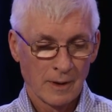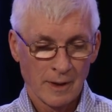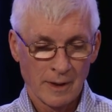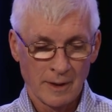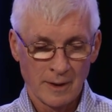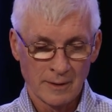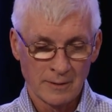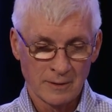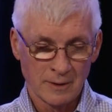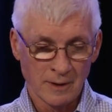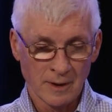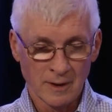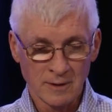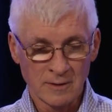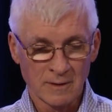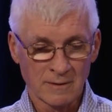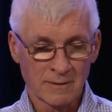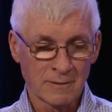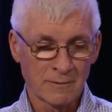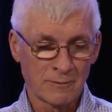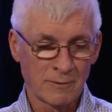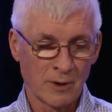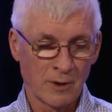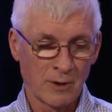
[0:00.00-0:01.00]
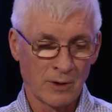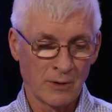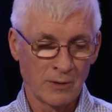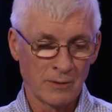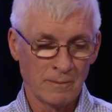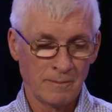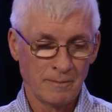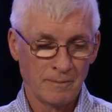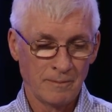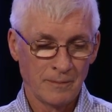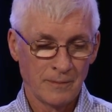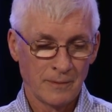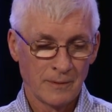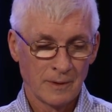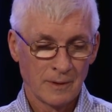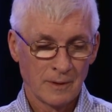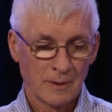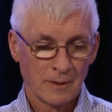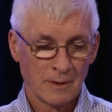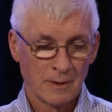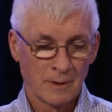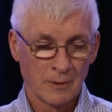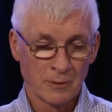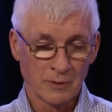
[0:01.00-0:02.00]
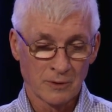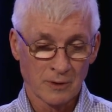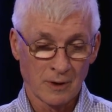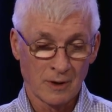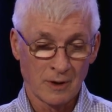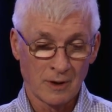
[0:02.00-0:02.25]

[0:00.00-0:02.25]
and at the end of the road, there was a